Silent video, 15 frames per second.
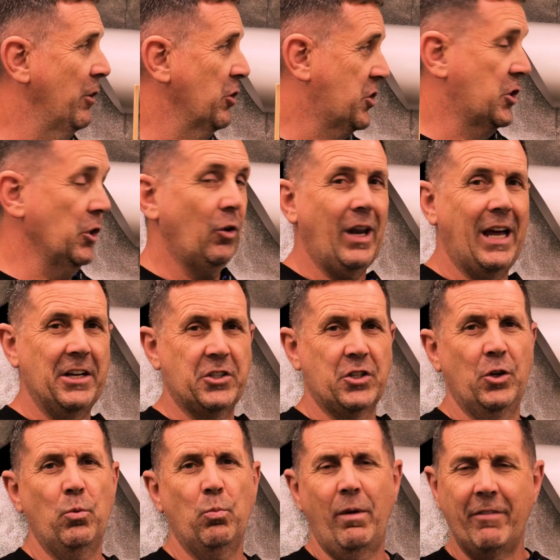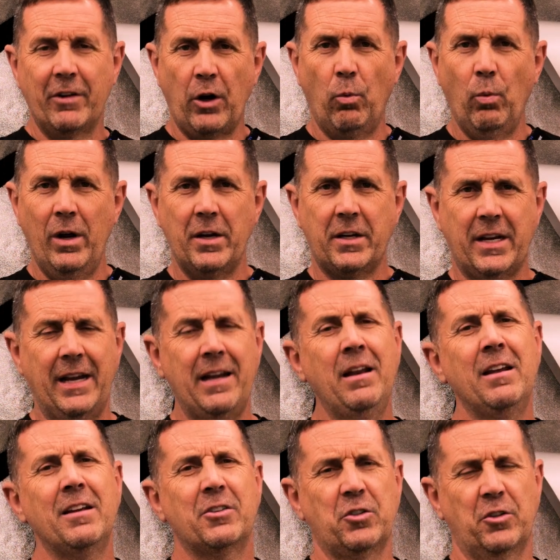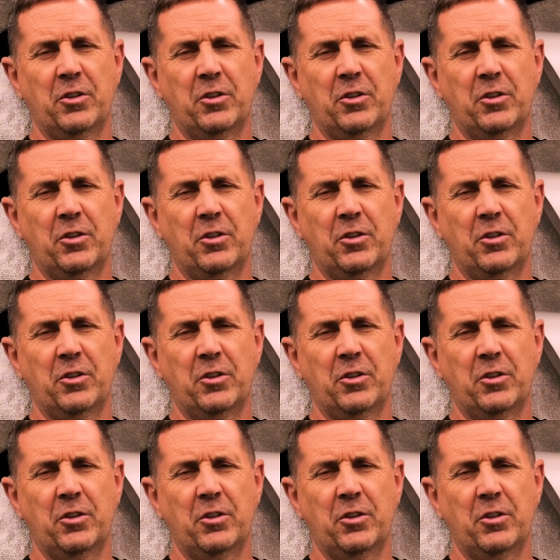They'll still light up when we're not working.